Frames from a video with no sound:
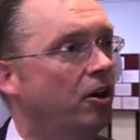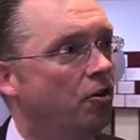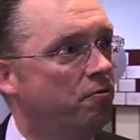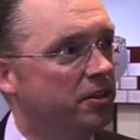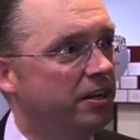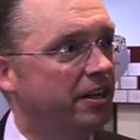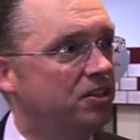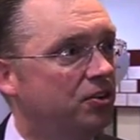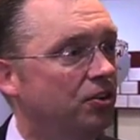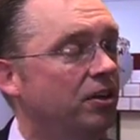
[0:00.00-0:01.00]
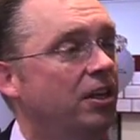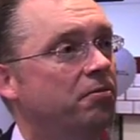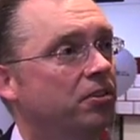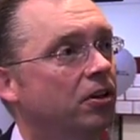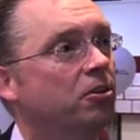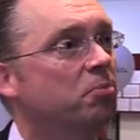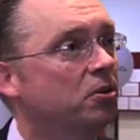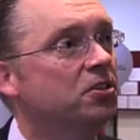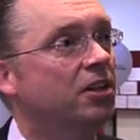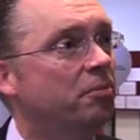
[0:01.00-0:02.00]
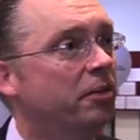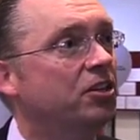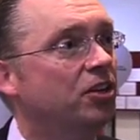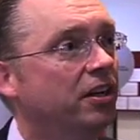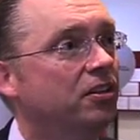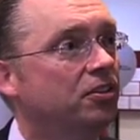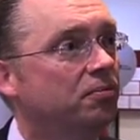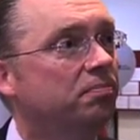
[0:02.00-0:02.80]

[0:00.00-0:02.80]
over the next year, even though the personnel may change.